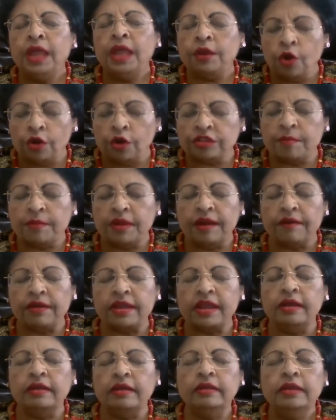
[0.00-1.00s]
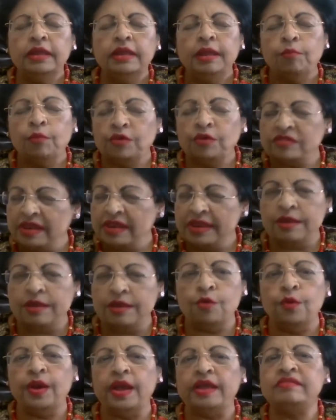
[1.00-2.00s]
North America,
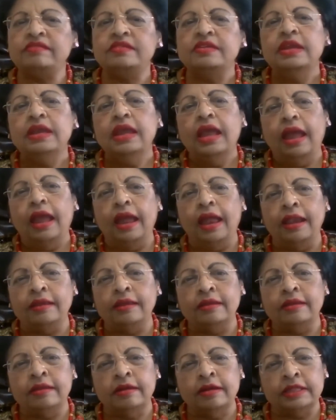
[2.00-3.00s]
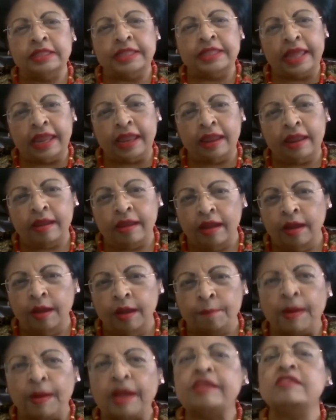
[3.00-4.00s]
mostly US, and they
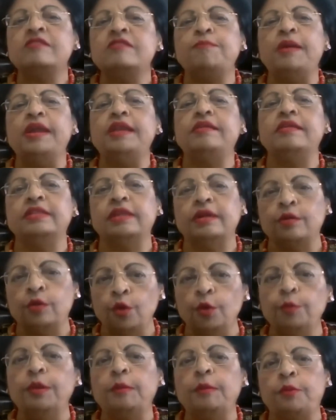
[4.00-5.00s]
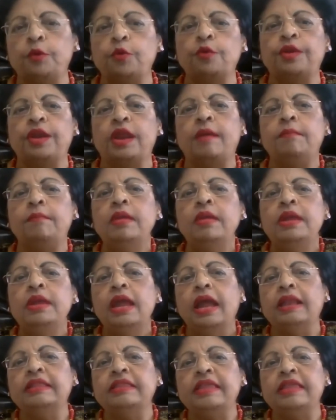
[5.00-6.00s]
participate in the global program,
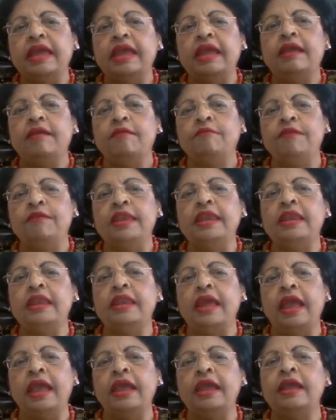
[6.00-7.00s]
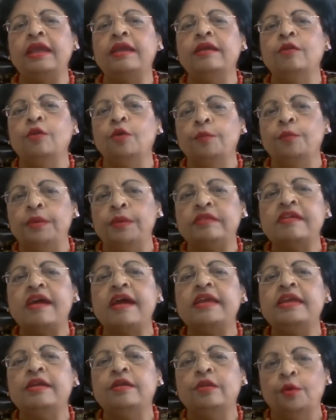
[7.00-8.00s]
and they win a
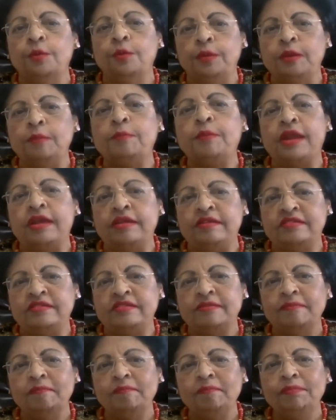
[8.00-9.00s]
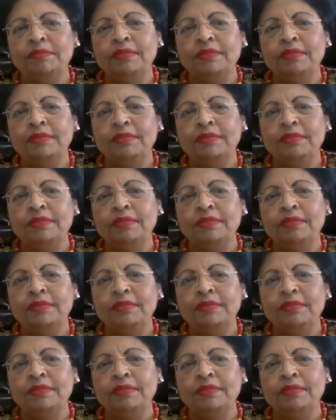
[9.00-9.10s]
TYE global prize.